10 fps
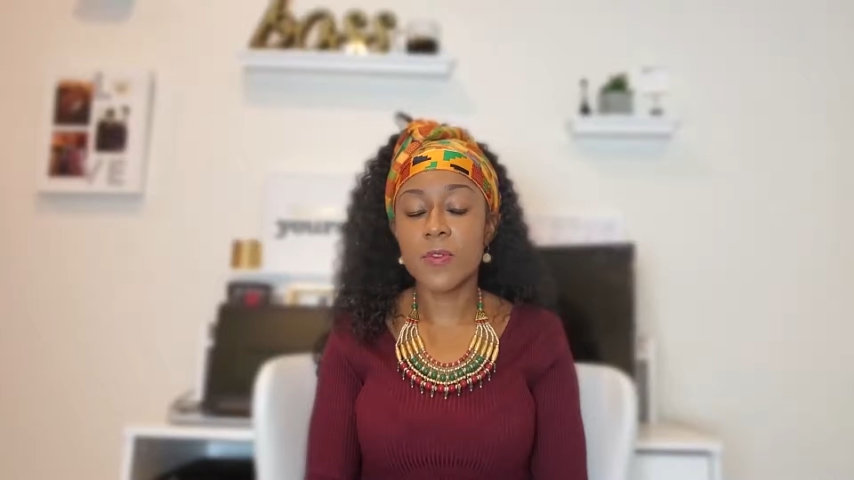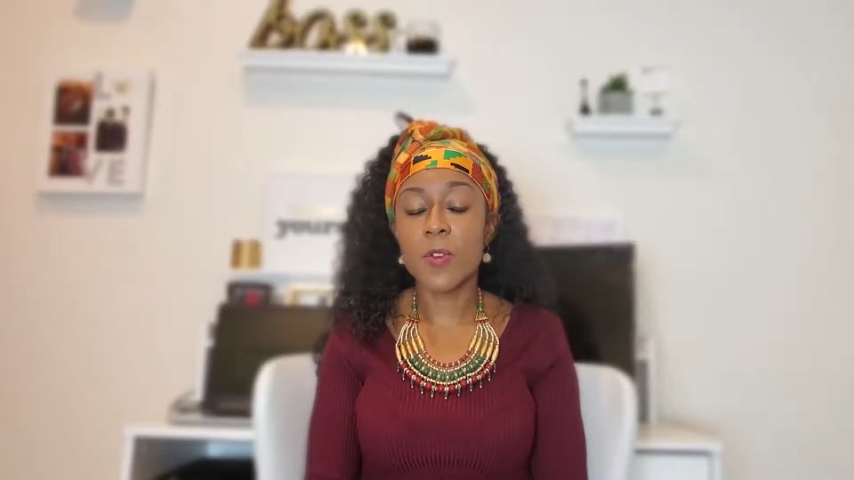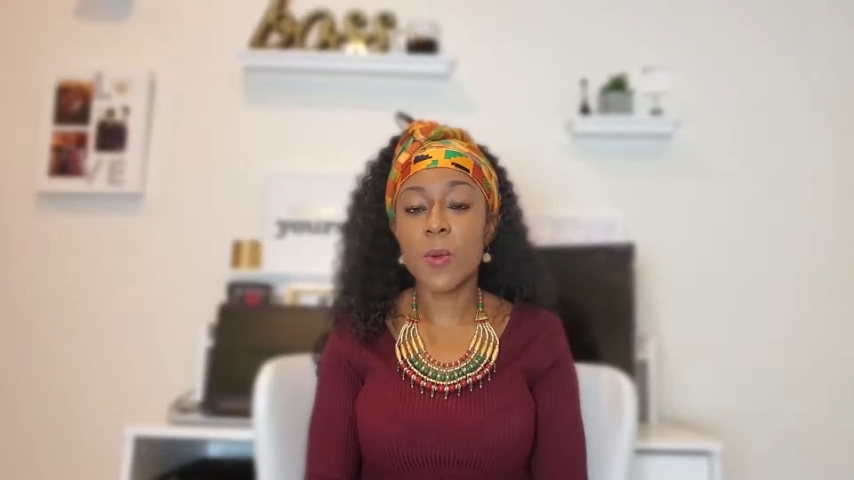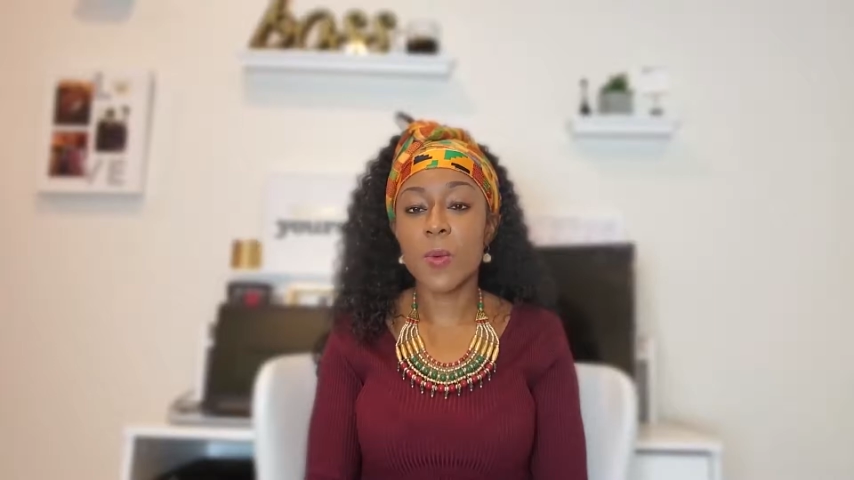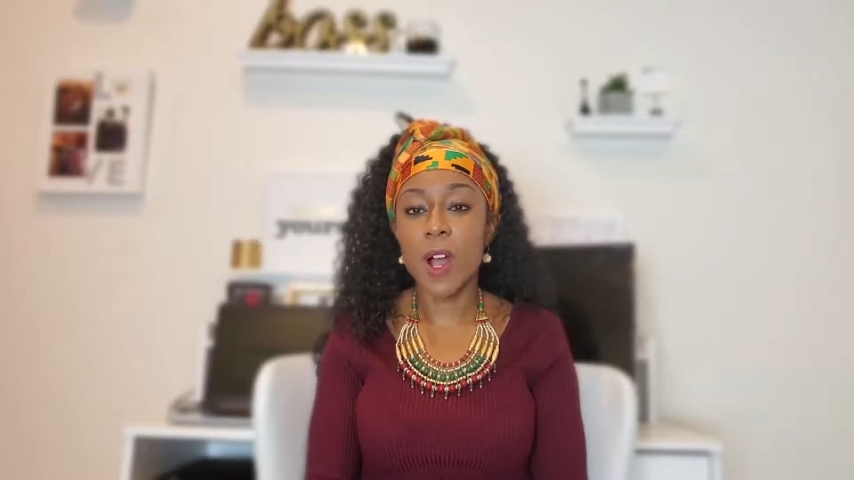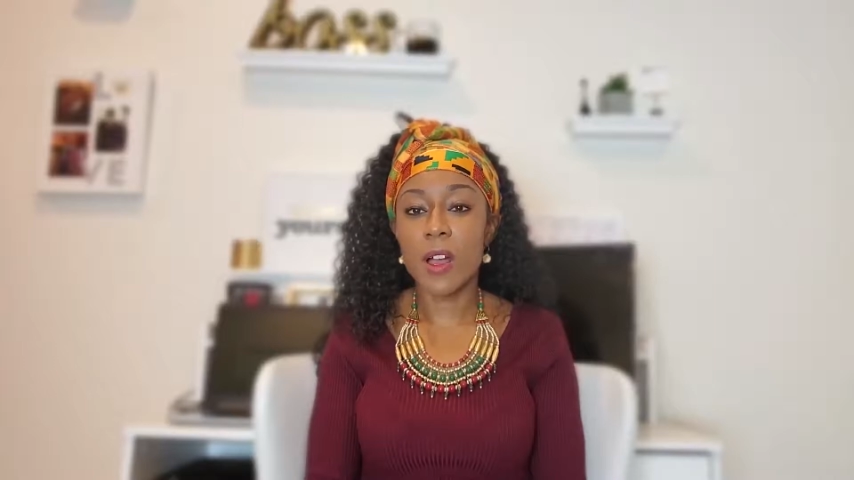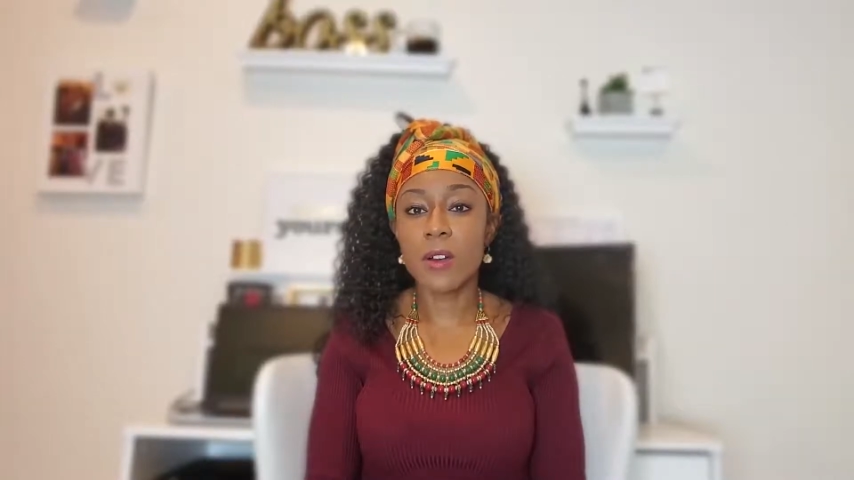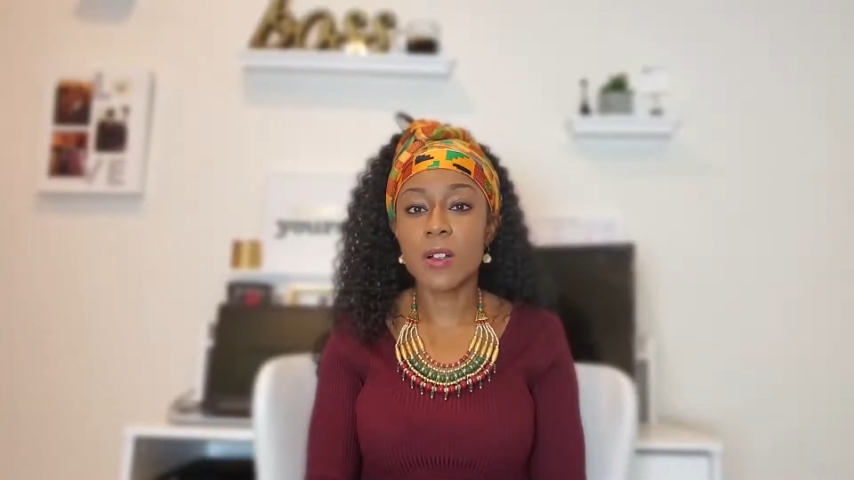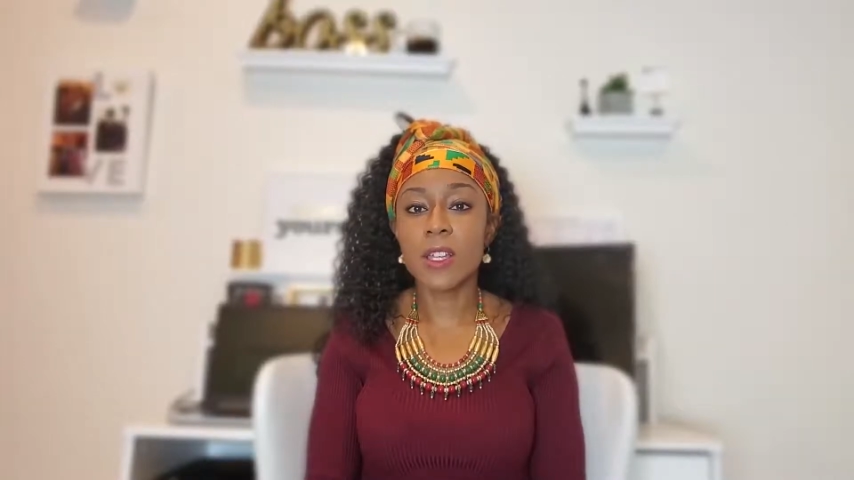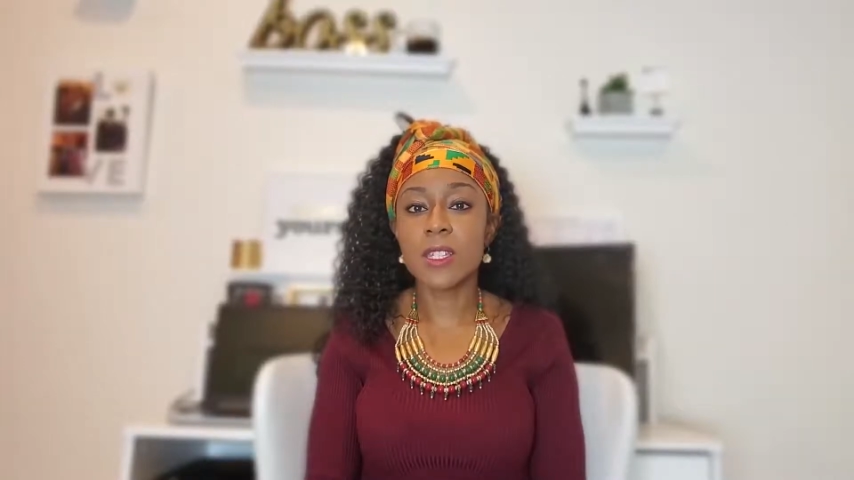for a
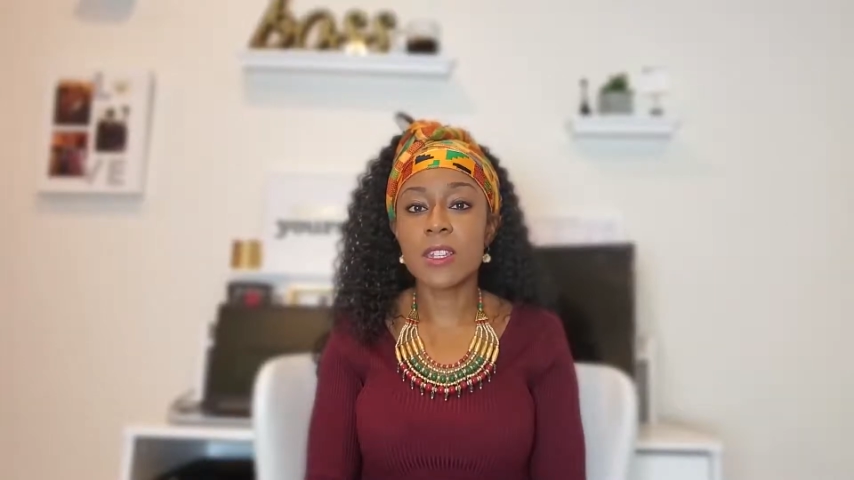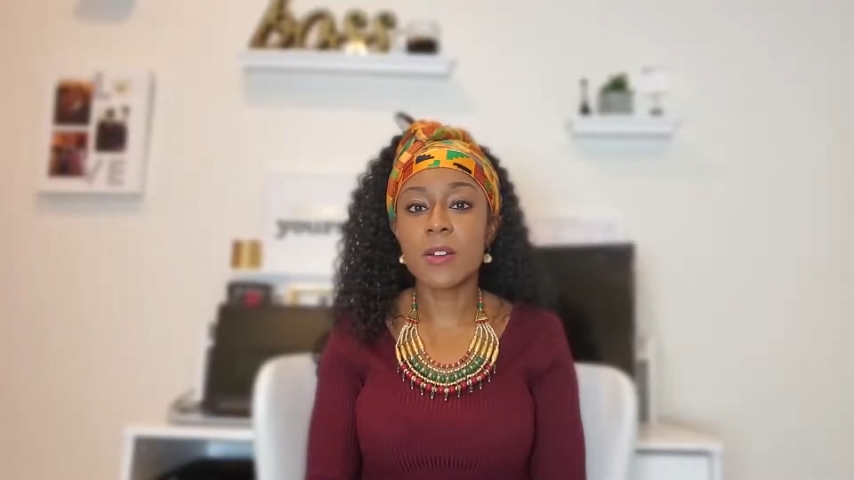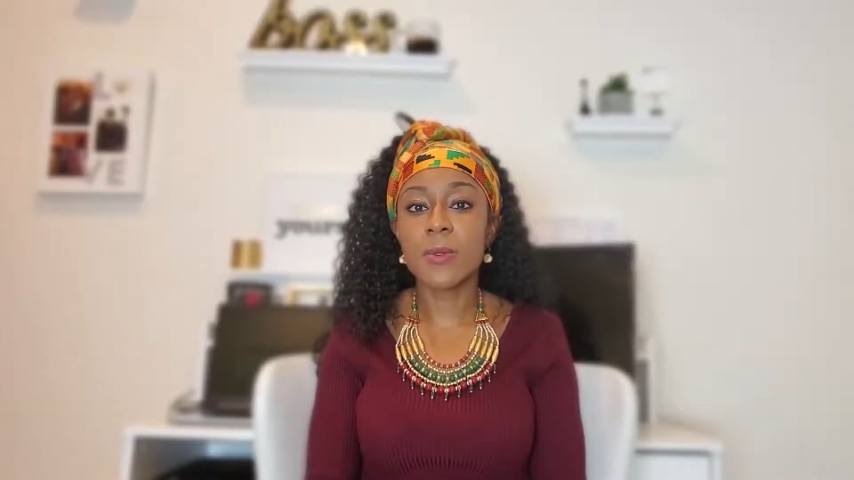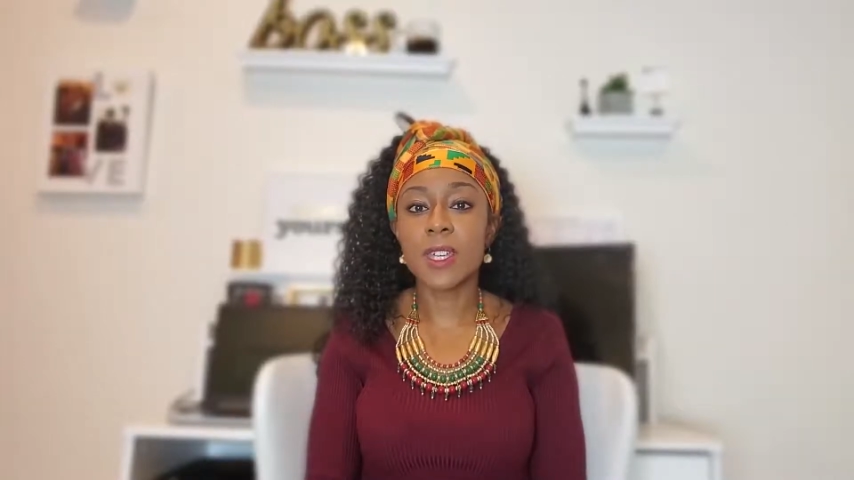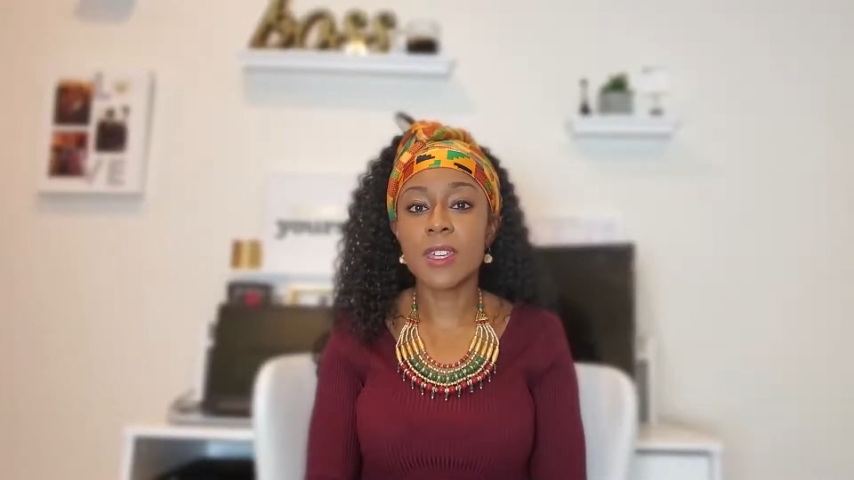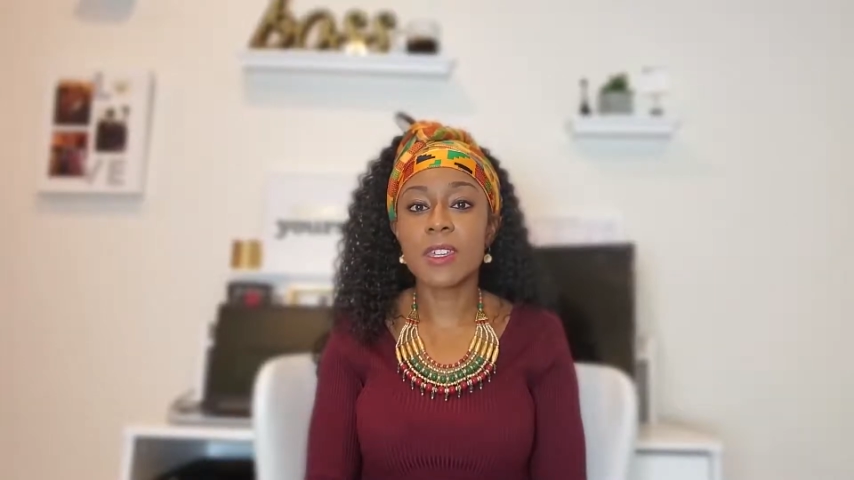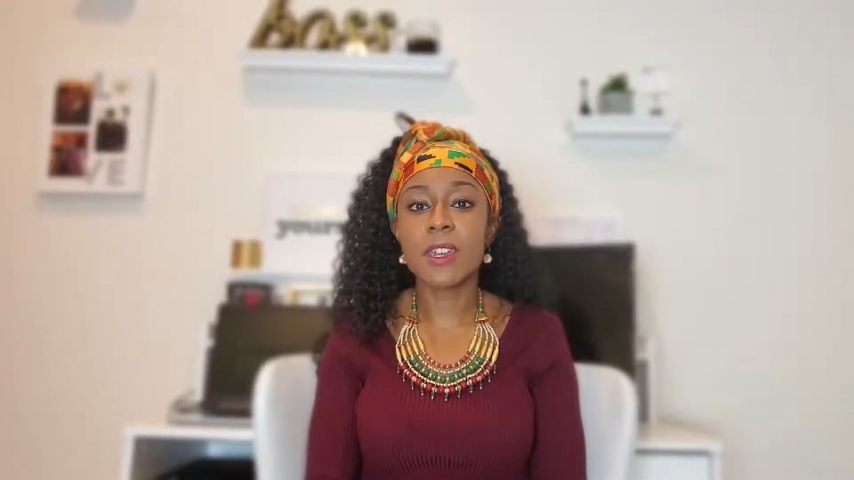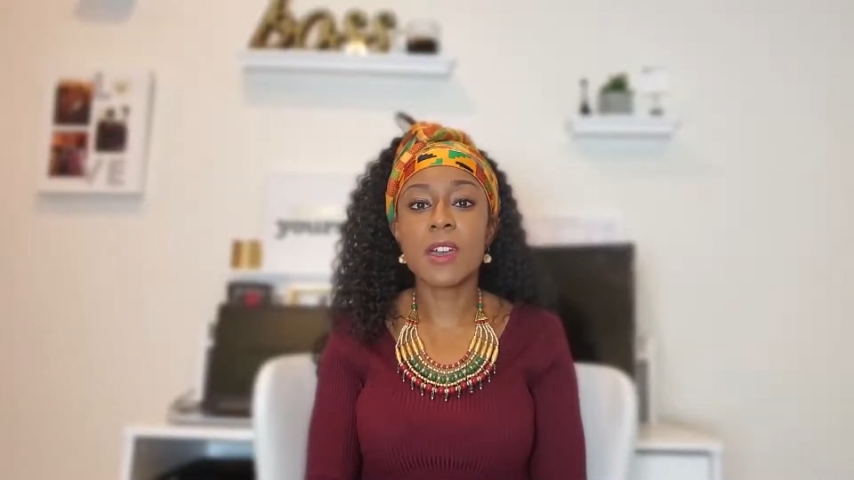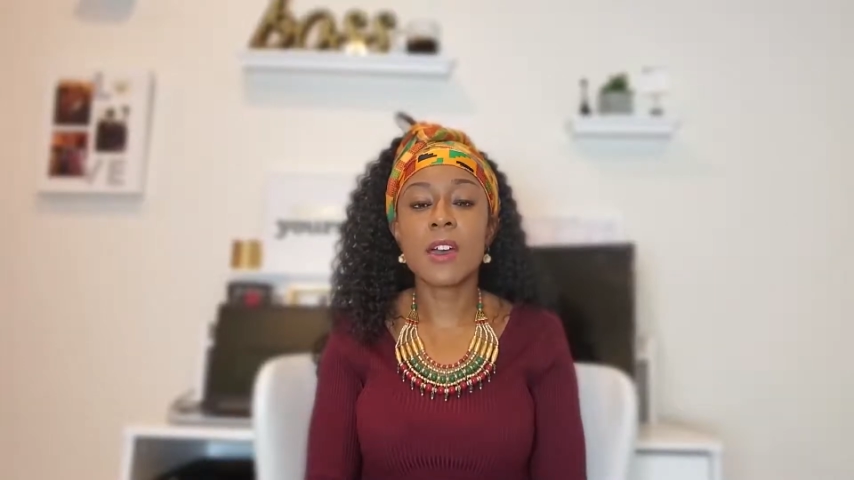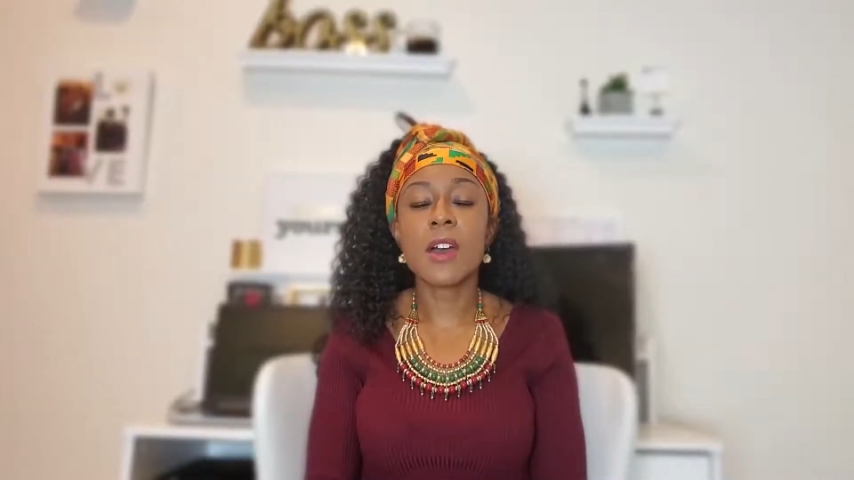while until we can
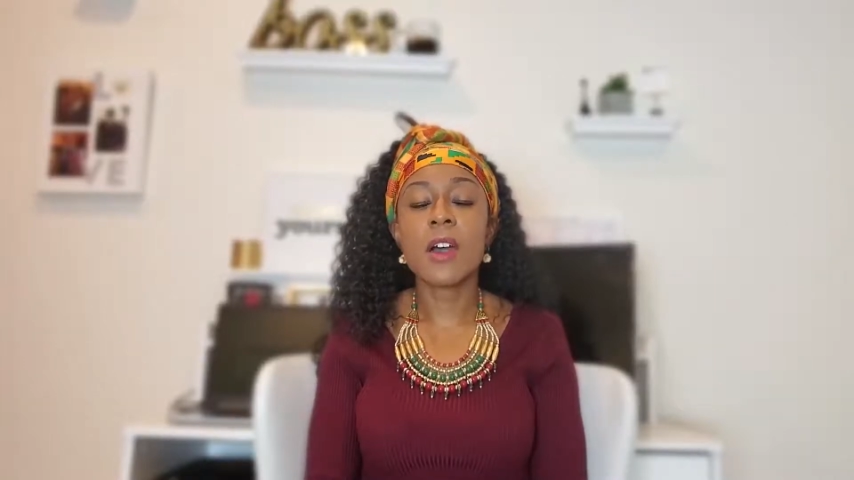get